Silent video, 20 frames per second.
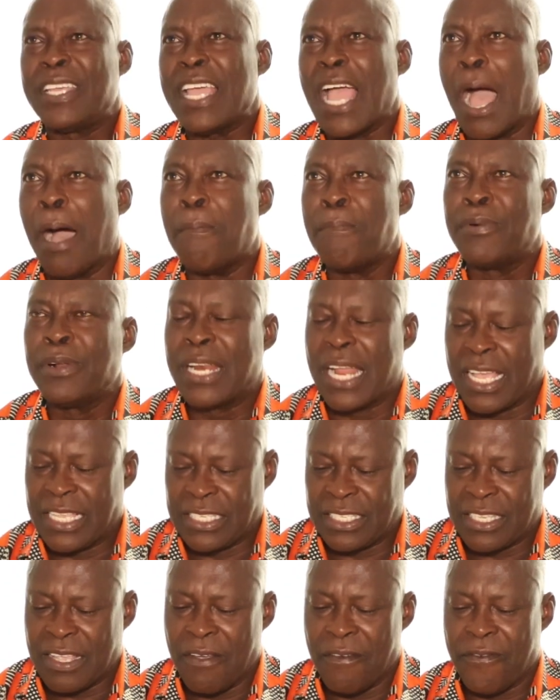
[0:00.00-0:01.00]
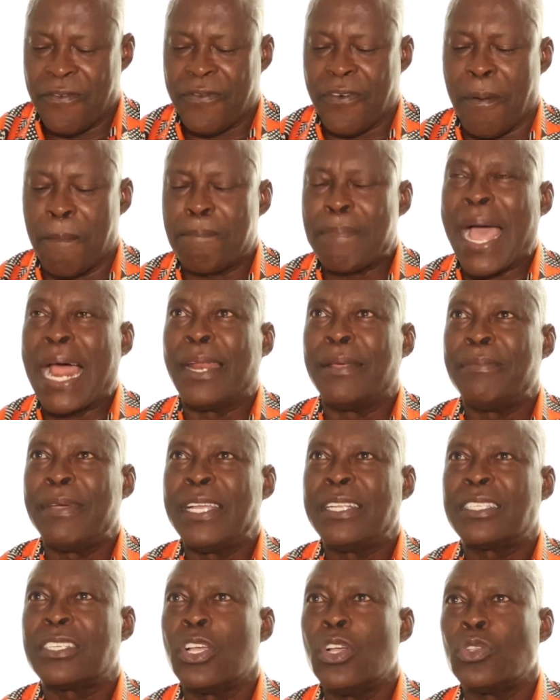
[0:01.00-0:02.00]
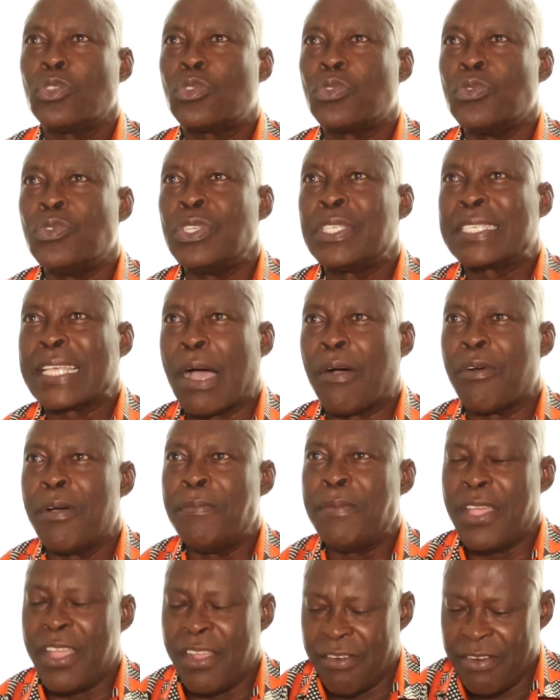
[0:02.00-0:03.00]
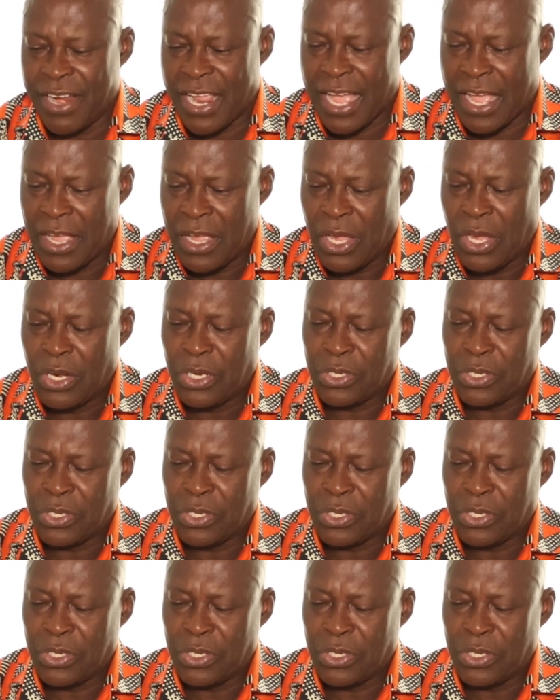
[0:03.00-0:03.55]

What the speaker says: the ambulance from Parliament to the Nsawam area